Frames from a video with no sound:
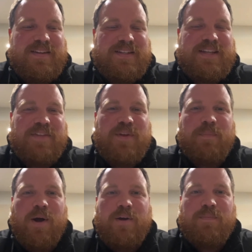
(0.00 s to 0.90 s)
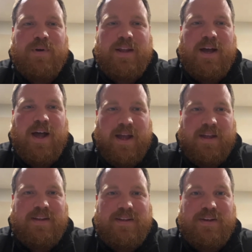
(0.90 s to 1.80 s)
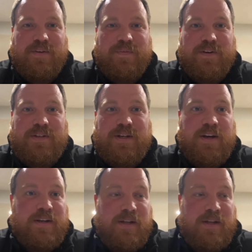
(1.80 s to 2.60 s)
you set the bar pretty high in your first year.